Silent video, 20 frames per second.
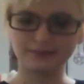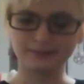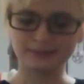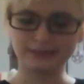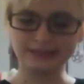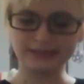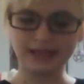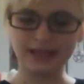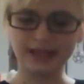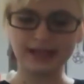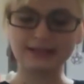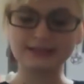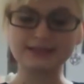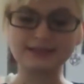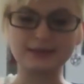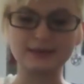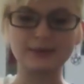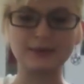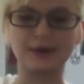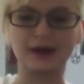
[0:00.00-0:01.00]
But yeah,
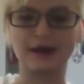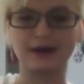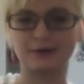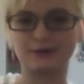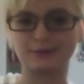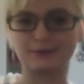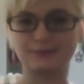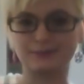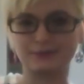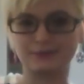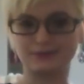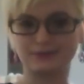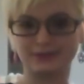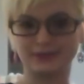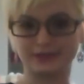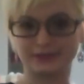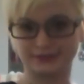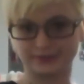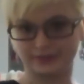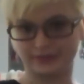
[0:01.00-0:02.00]
so I hope you
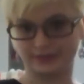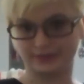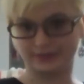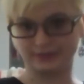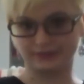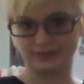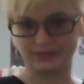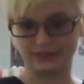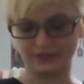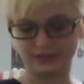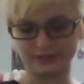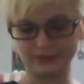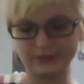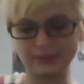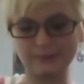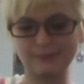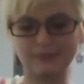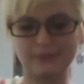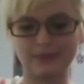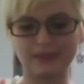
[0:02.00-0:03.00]
enjoyed the
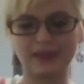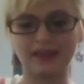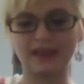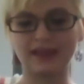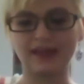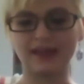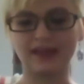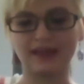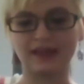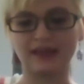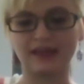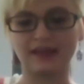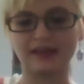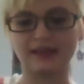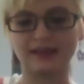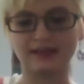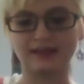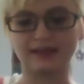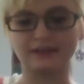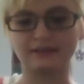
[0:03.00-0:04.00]
video.
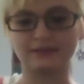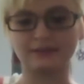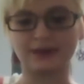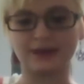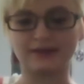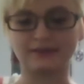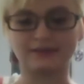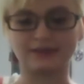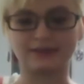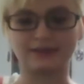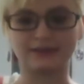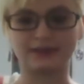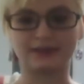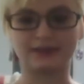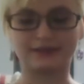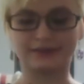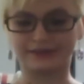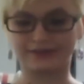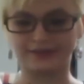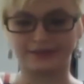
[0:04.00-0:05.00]
And if you have any
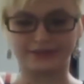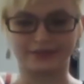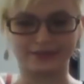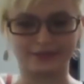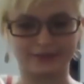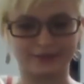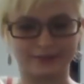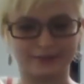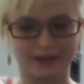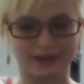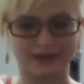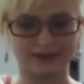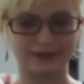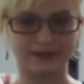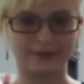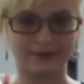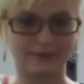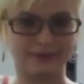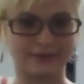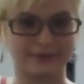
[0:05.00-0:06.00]
other good
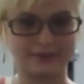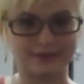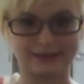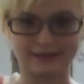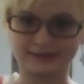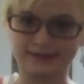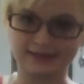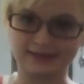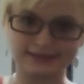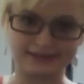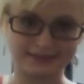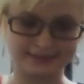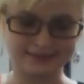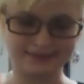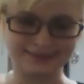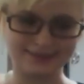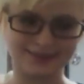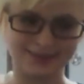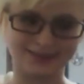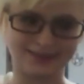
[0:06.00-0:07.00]
bonding with your deck
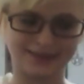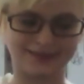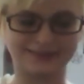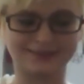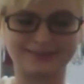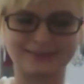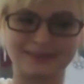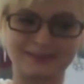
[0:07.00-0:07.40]
ideas that aren't